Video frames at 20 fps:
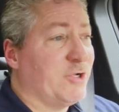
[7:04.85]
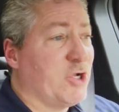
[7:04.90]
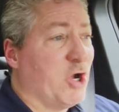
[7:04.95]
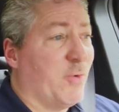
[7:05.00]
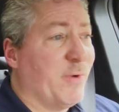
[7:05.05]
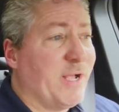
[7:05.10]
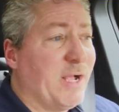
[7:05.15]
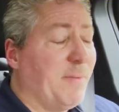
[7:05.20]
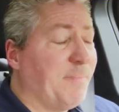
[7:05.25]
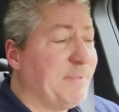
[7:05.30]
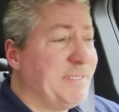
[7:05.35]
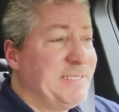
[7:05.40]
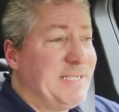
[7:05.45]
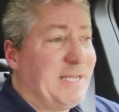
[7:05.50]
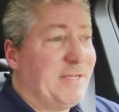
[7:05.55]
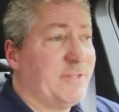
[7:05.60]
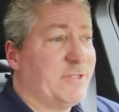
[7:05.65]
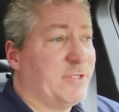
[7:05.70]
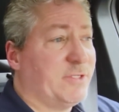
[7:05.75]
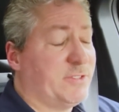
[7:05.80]
going up and
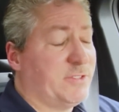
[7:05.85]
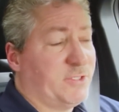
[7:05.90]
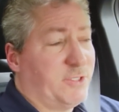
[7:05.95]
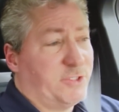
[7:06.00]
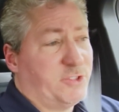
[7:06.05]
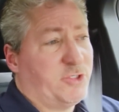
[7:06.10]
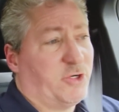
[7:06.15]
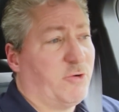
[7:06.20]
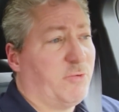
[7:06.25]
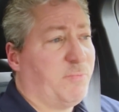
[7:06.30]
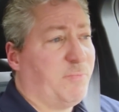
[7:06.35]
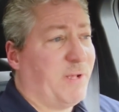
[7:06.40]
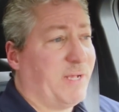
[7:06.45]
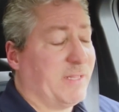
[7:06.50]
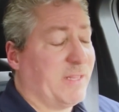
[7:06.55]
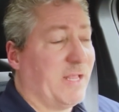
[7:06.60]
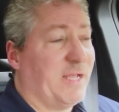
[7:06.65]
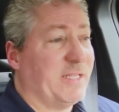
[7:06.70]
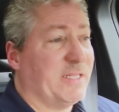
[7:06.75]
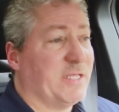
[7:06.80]
down the
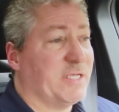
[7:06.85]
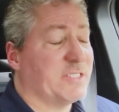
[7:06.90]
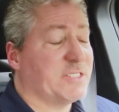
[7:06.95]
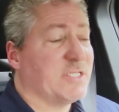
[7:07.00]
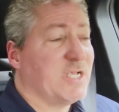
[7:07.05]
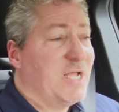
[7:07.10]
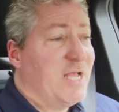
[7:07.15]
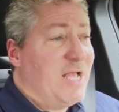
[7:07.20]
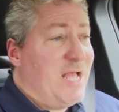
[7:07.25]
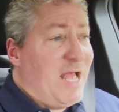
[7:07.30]
turnpike like this,